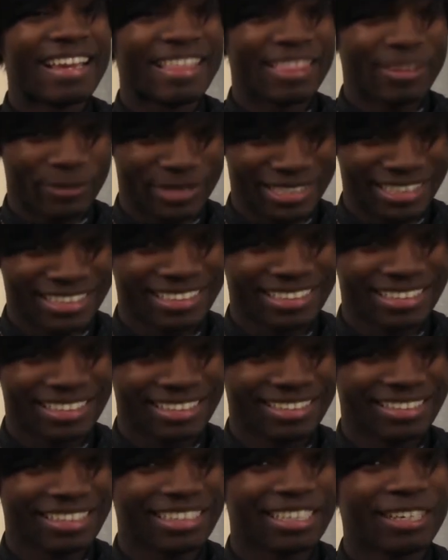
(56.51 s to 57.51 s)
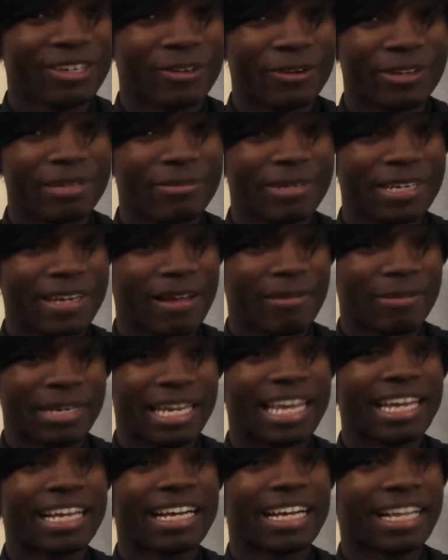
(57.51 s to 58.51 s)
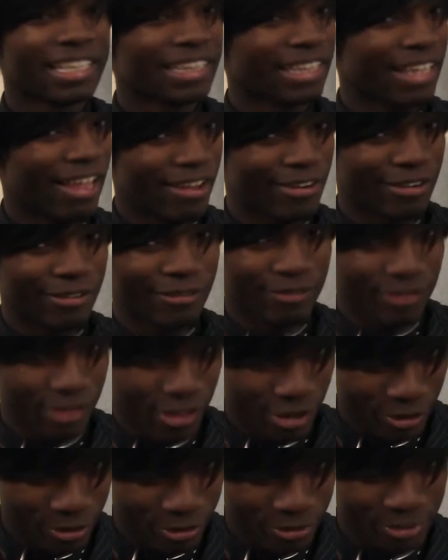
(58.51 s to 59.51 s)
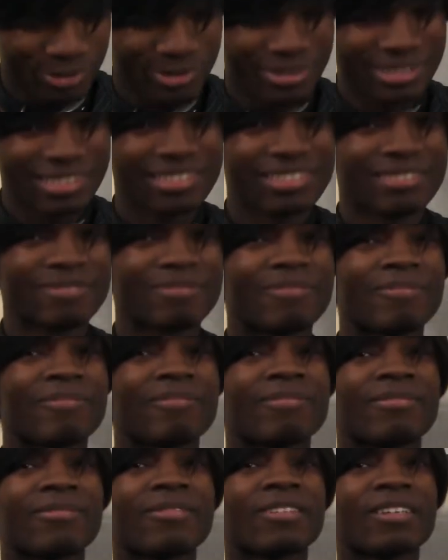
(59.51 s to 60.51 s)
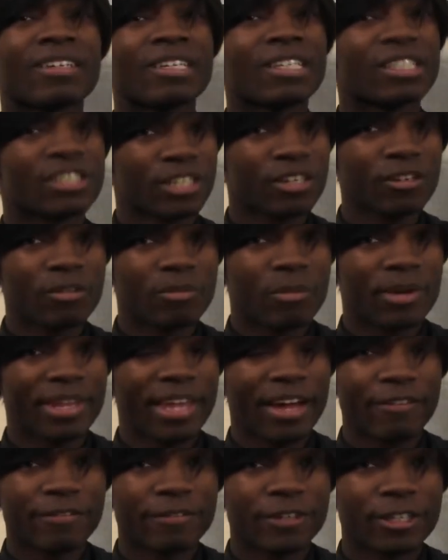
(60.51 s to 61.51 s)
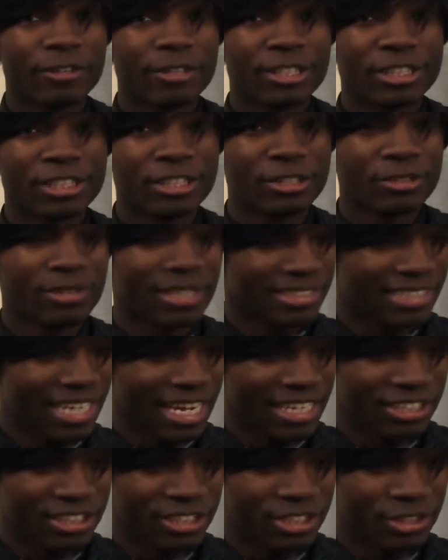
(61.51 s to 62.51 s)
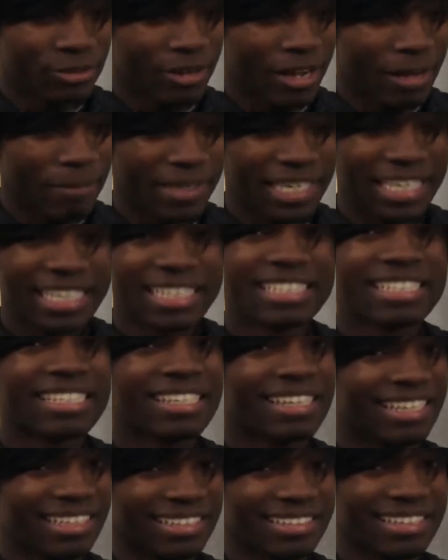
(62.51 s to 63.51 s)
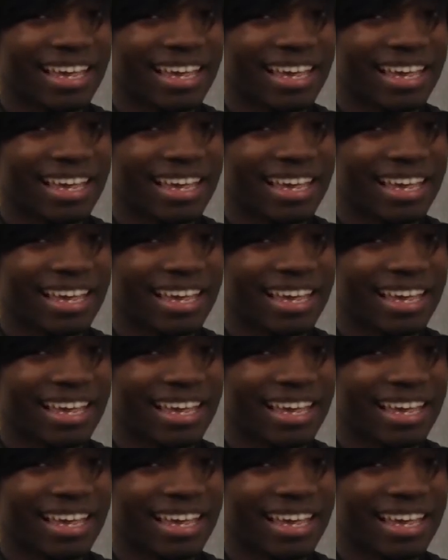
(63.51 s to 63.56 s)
in the winter season, you're going to be nominating a lot of those. So, without further ado, let's actually drop into these